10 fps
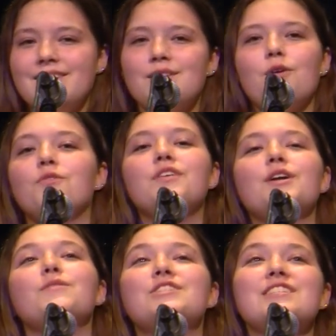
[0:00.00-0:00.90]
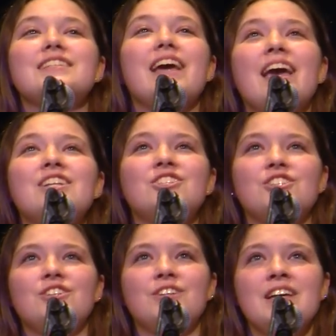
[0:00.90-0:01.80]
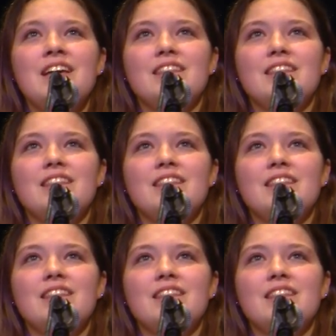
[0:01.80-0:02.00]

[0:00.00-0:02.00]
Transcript: No, fear was just an angel